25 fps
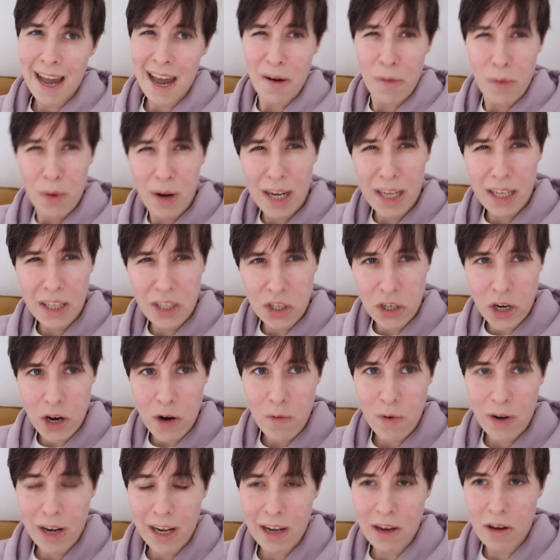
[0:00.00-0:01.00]
I really
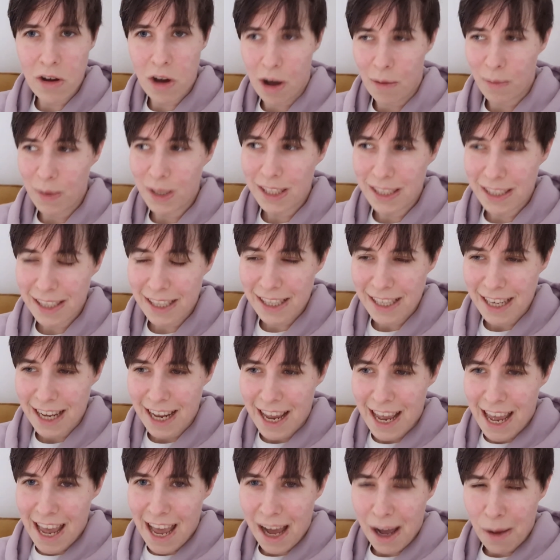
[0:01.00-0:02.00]
enjoy reading comments,
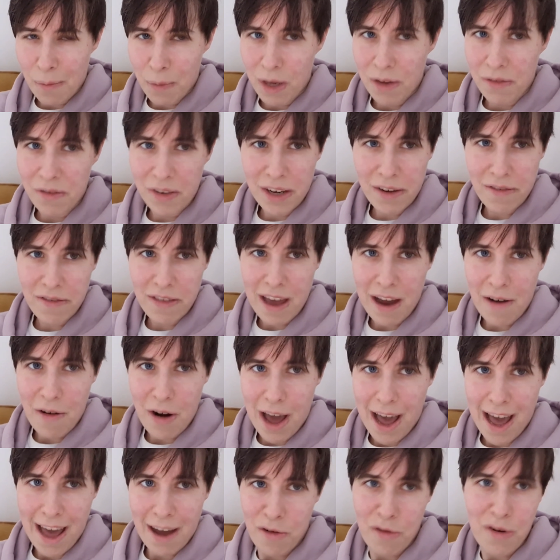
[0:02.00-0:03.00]
even if
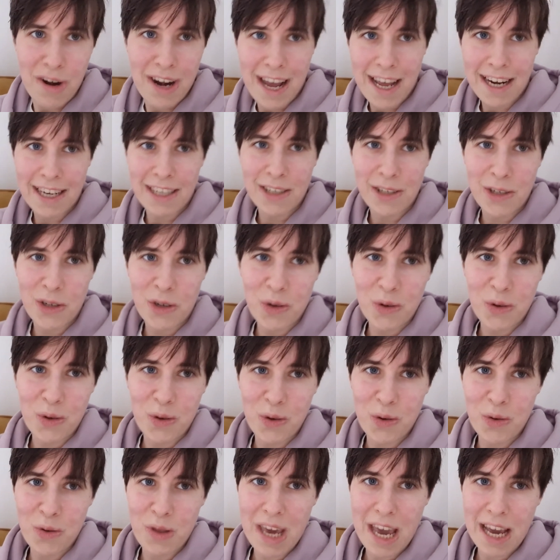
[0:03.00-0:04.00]
they're unrelated
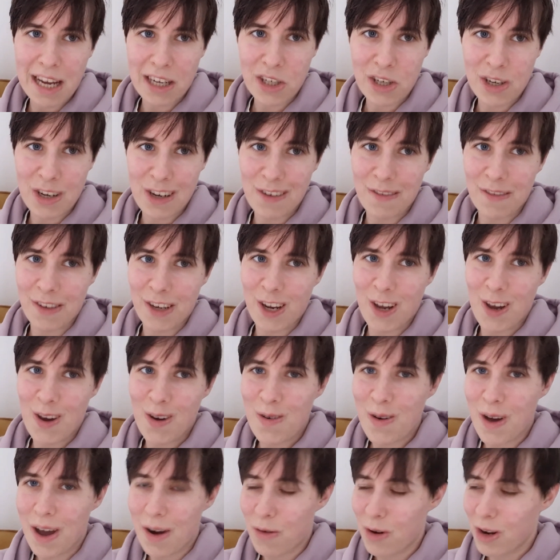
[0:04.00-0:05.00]
to the actual
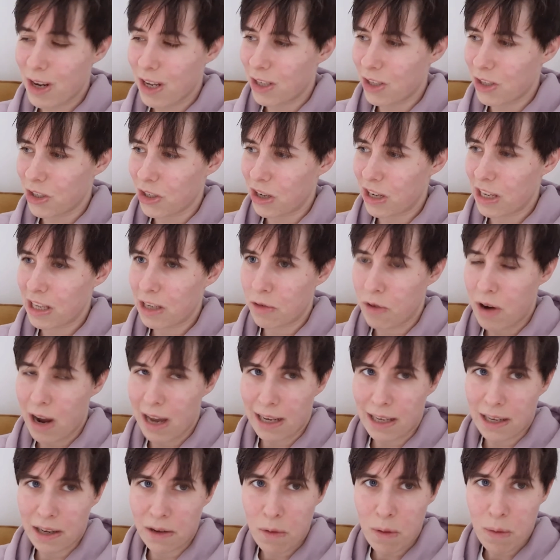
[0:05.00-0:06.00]
video. I really enjoy
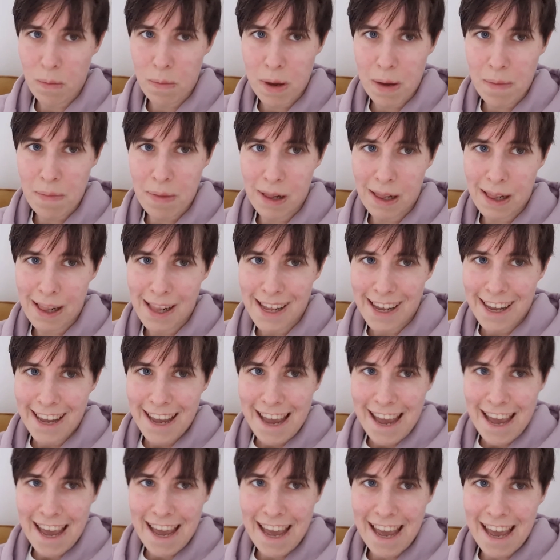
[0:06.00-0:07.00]
interacting with people,
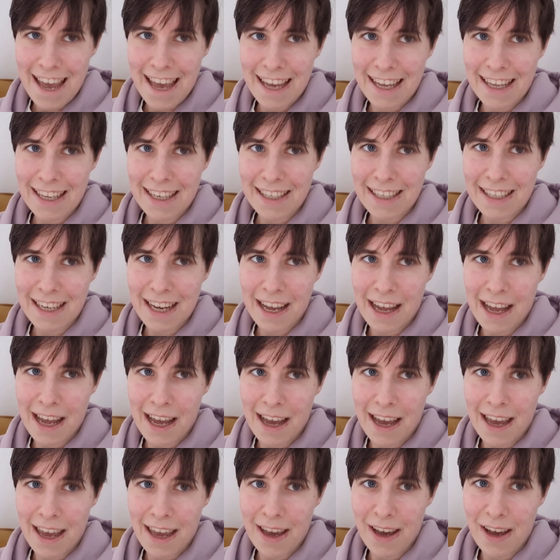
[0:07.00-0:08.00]
and
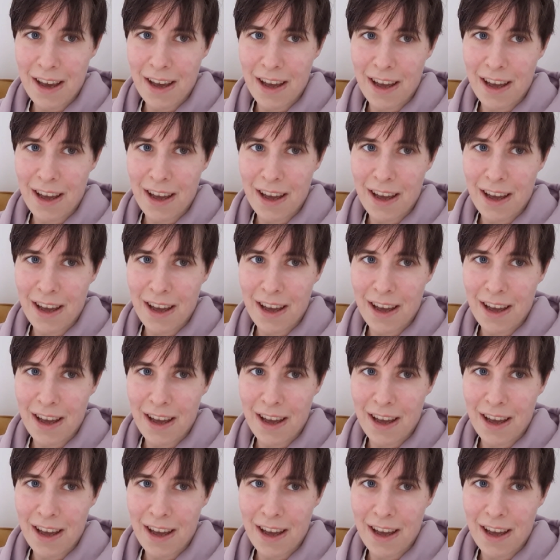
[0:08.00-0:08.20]
I